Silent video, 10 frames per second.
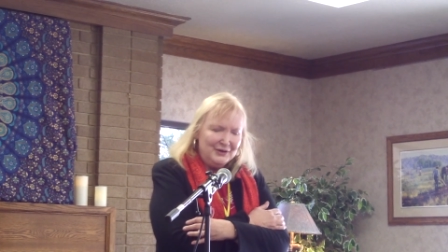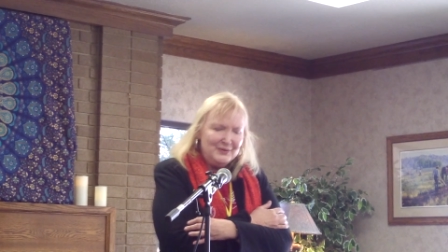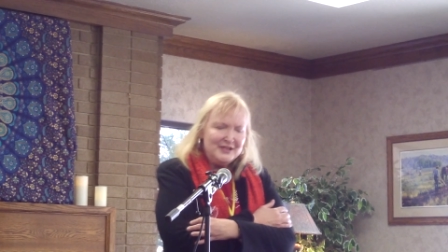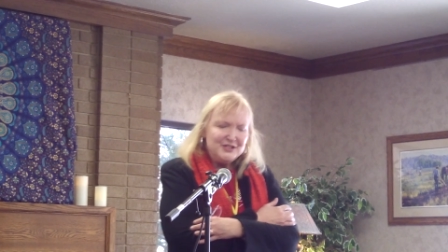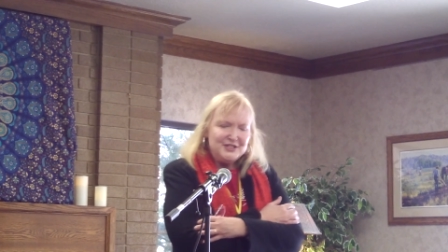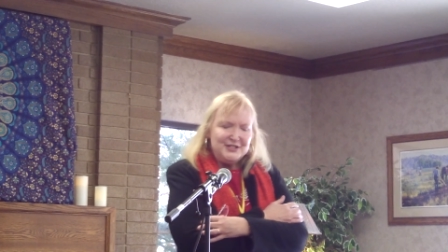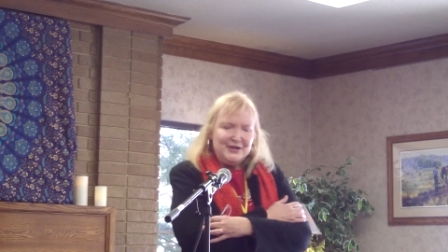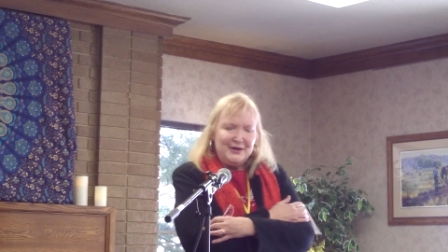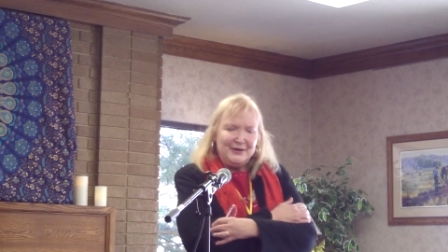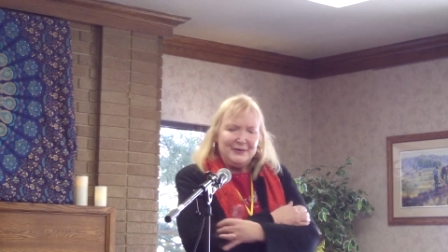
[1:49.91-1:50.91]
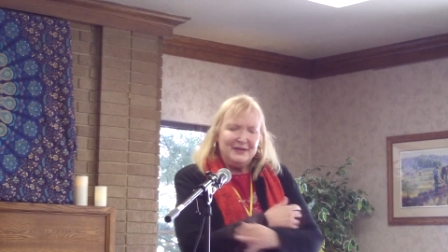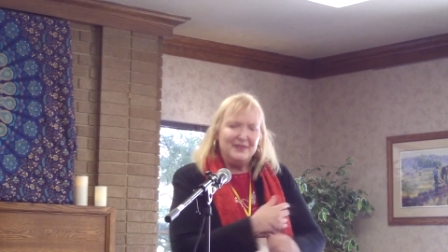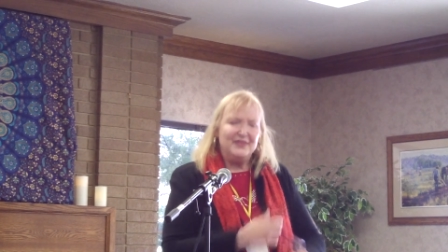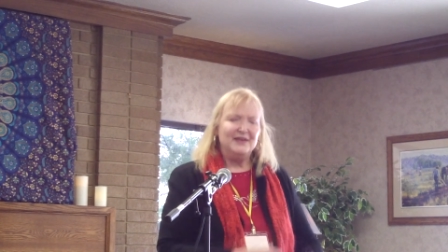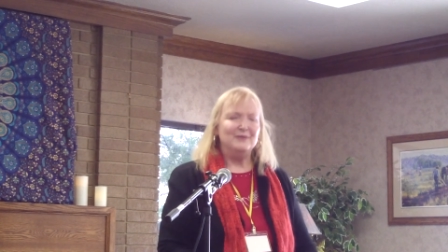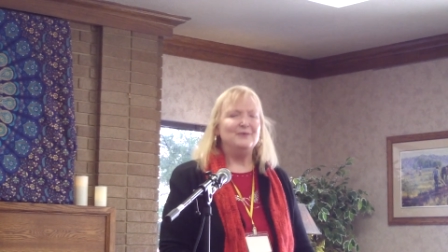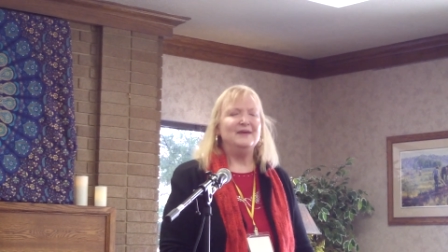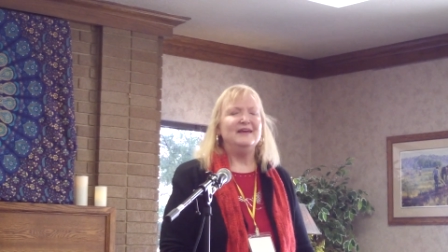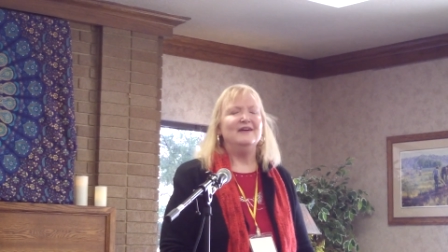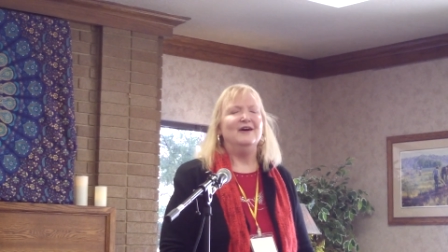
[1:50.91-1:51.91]
We just know that
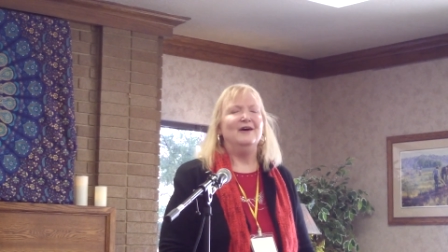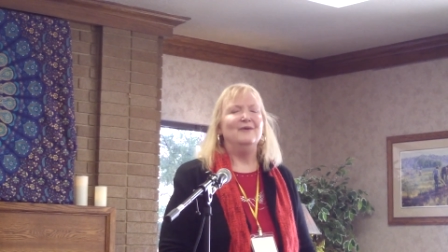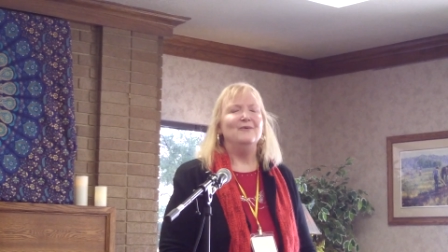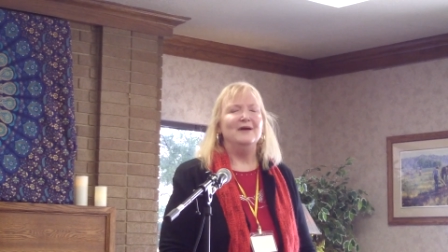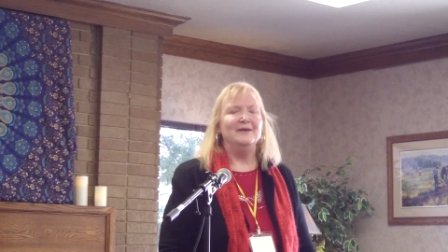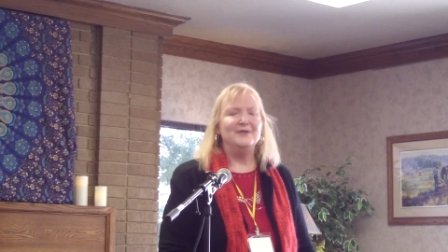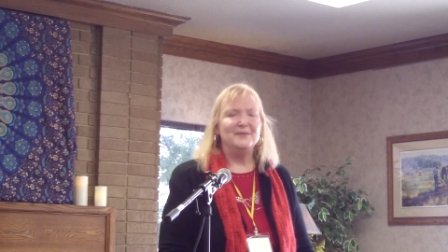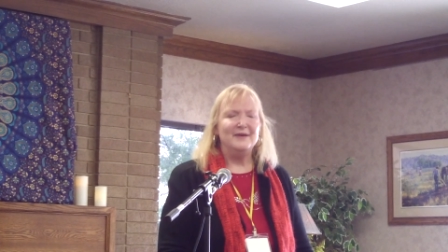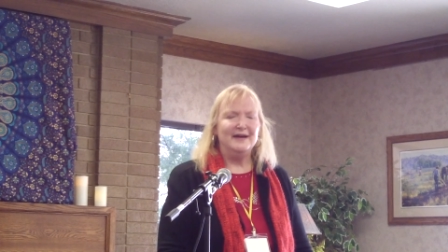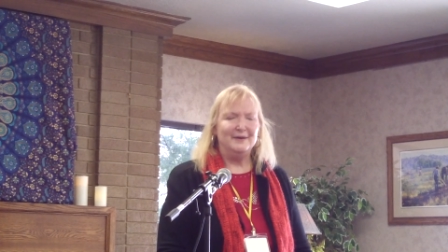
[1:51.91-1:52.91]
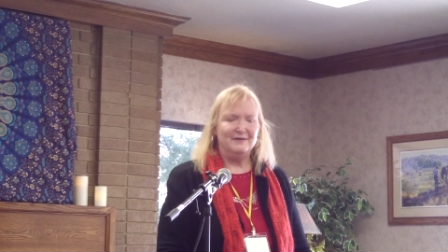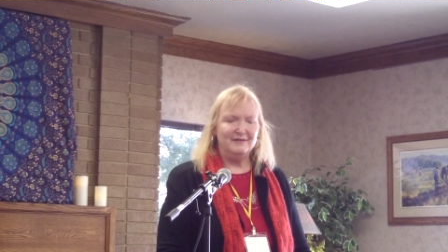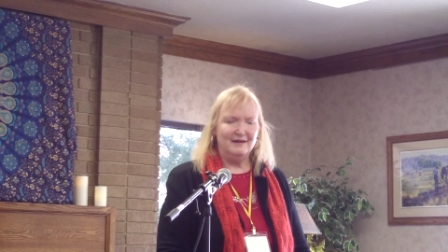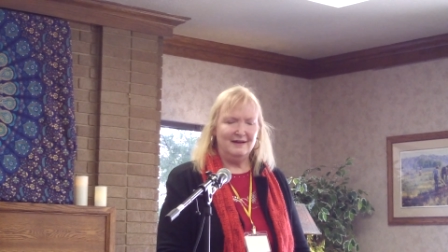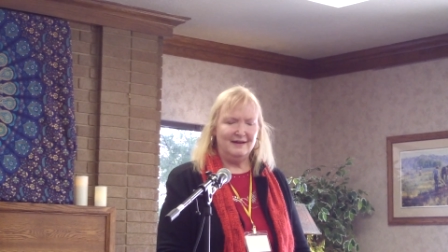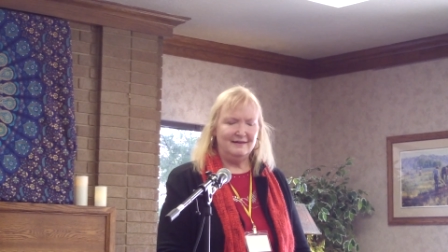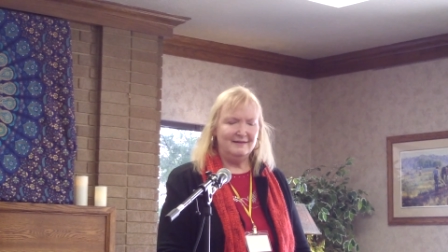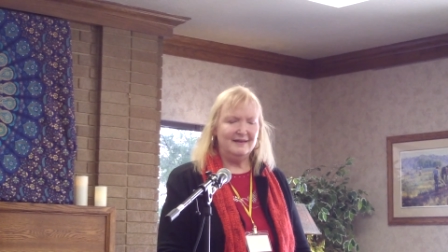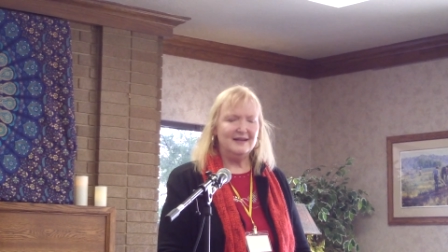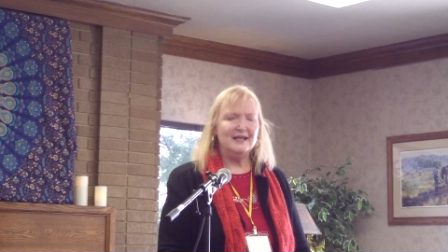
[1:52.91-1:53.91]
we are one with the power of
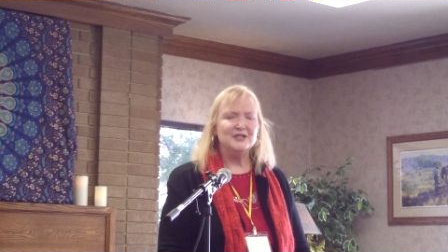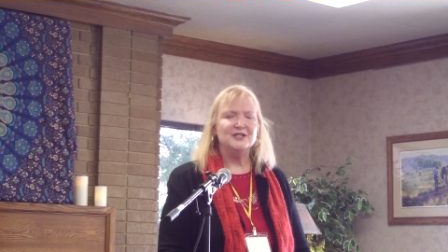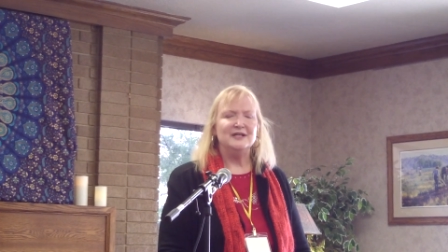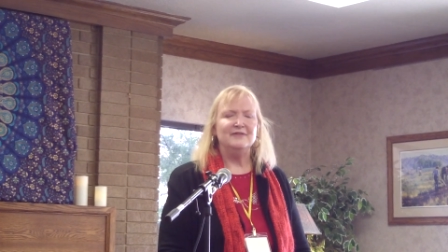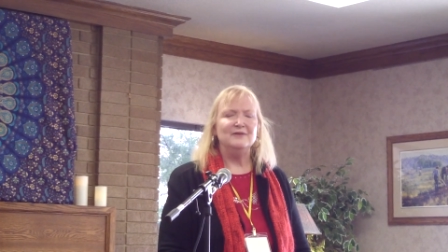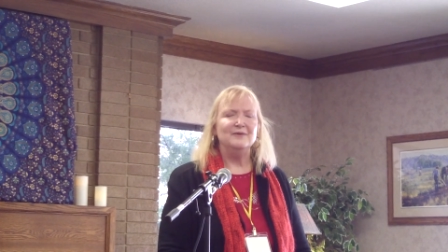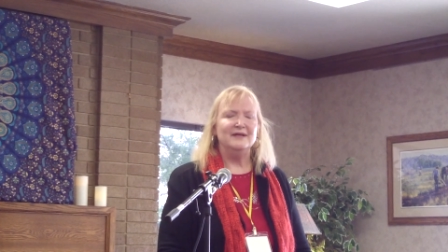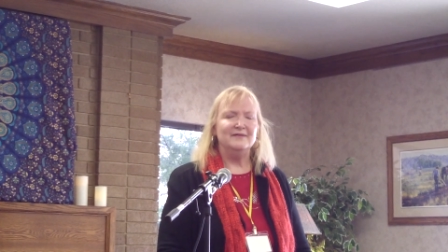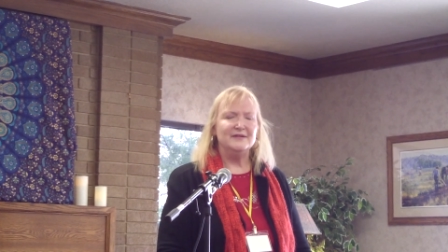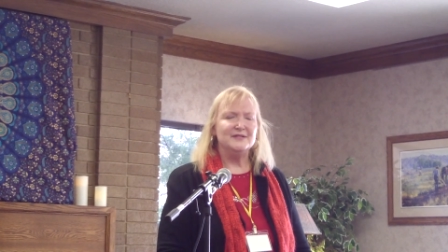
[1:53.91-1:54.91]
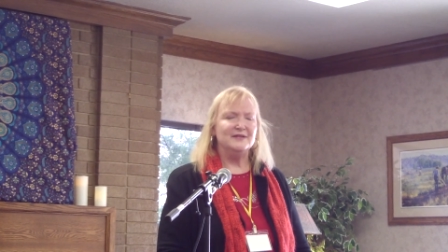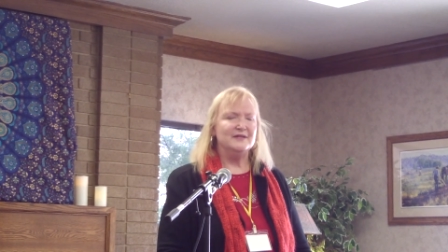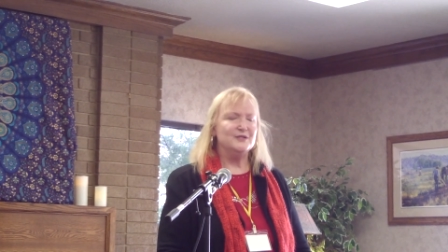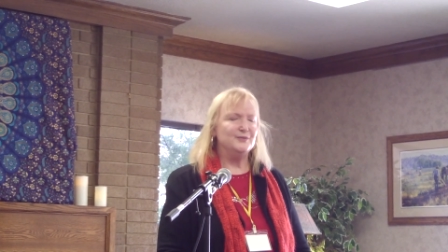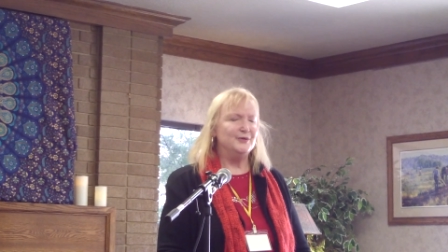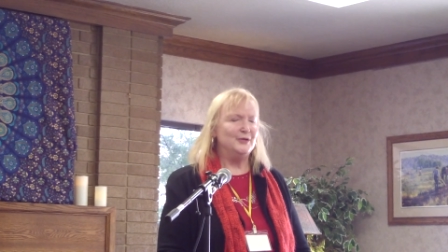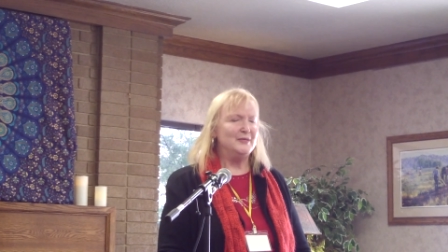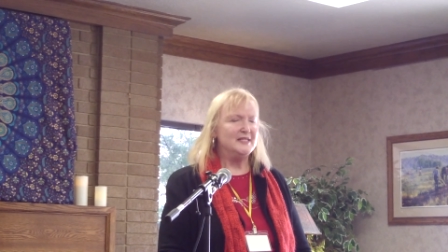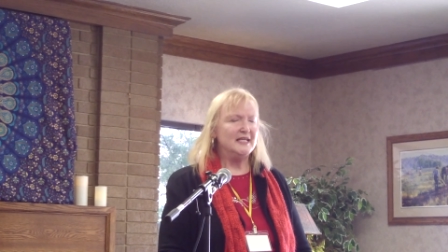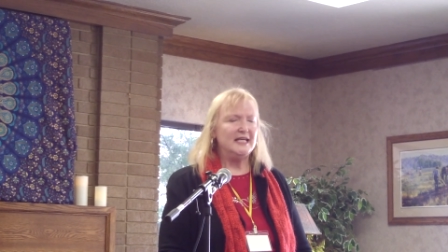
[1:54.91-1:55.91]
God, that each and every one of us in this
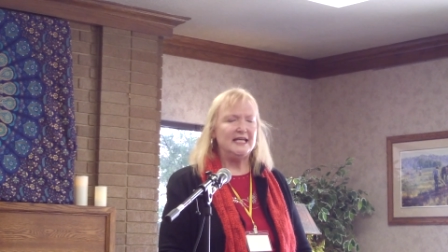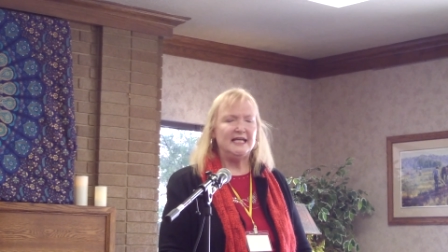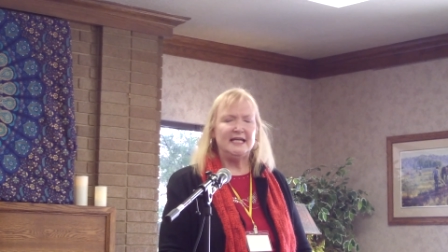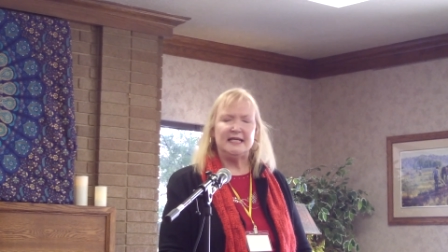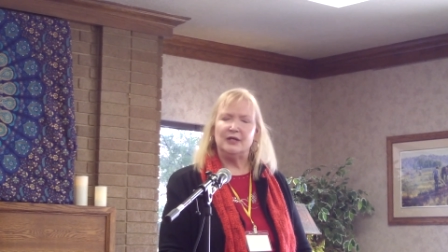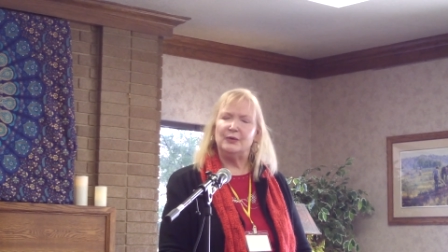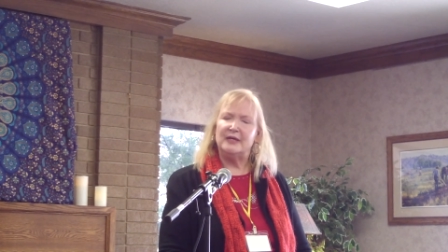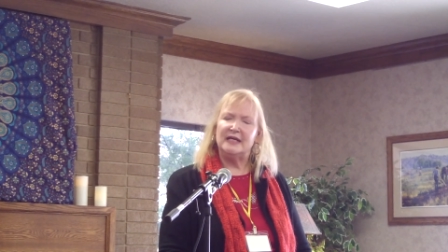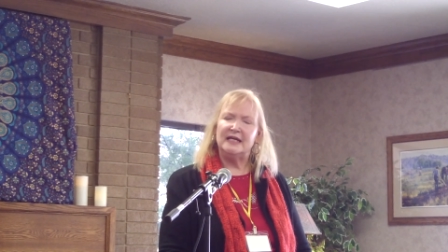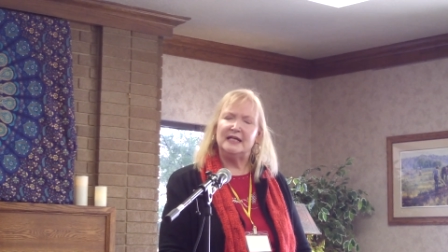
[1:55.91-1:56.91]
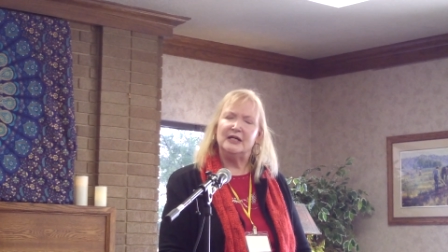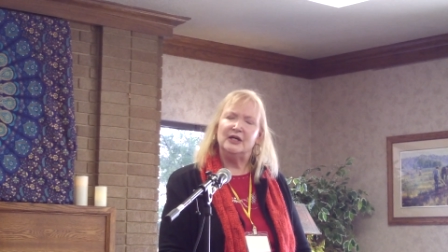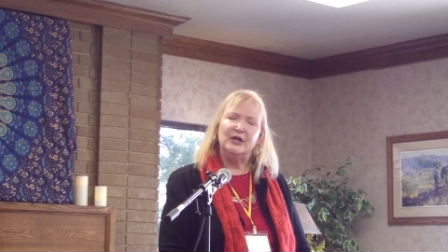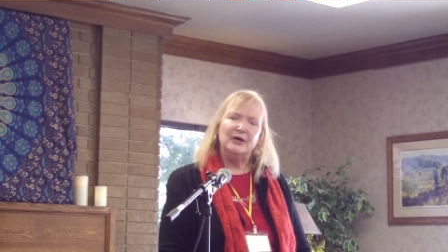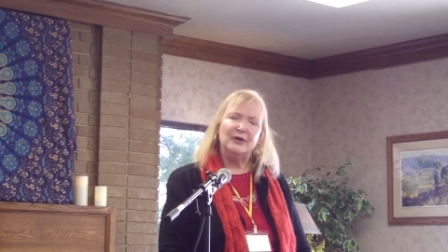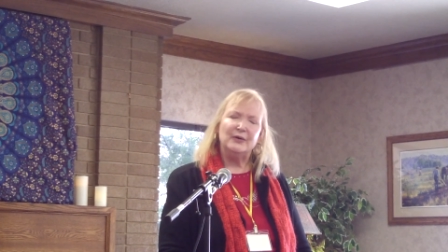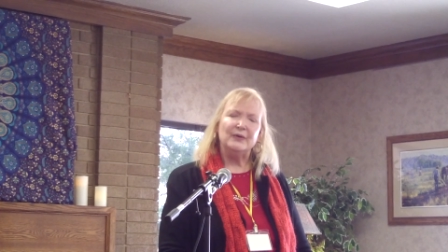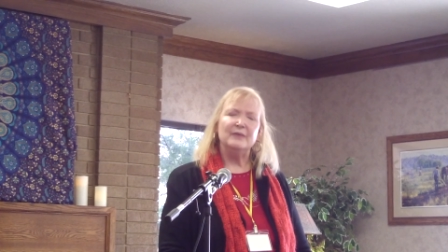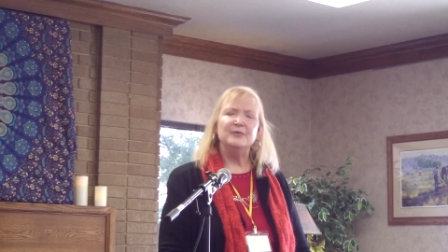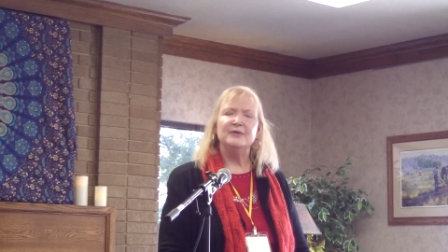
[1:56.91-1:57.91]
room is a king and a queen,
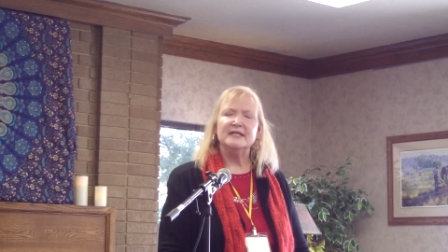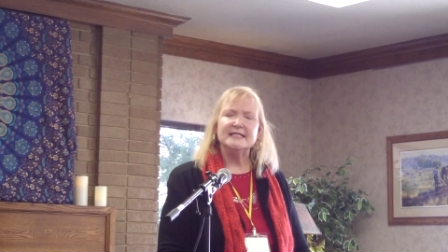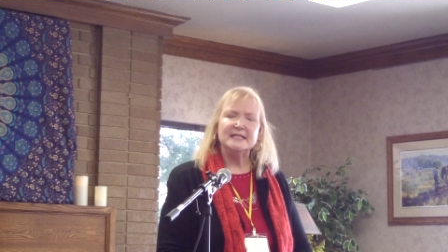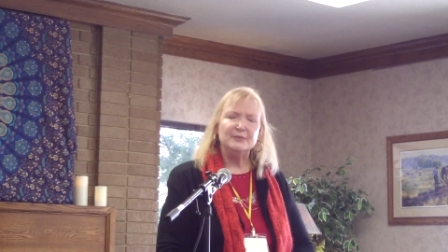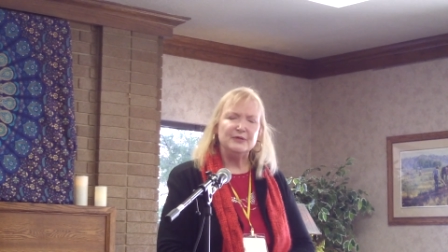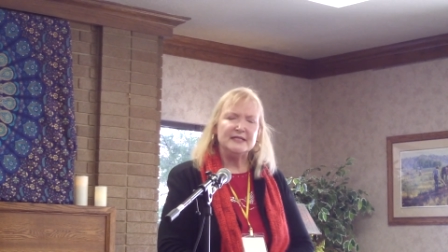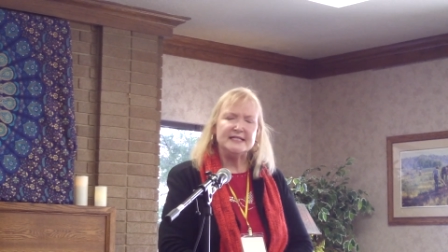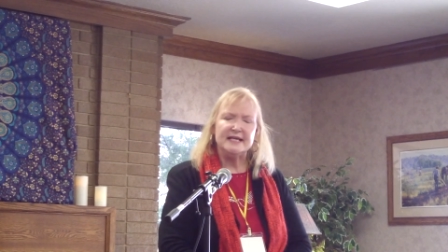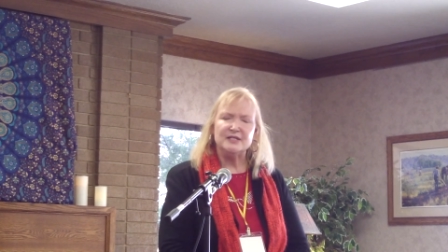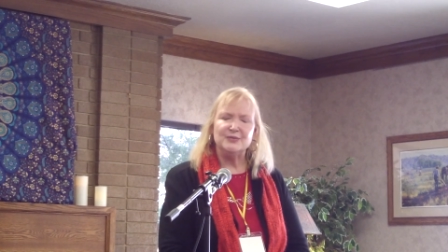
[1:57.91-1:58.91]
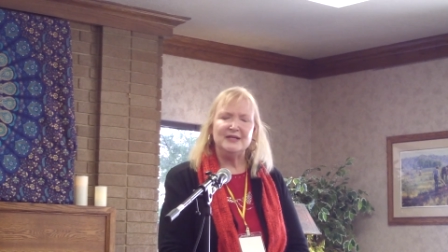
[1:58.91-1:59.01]
or a prince and a princess.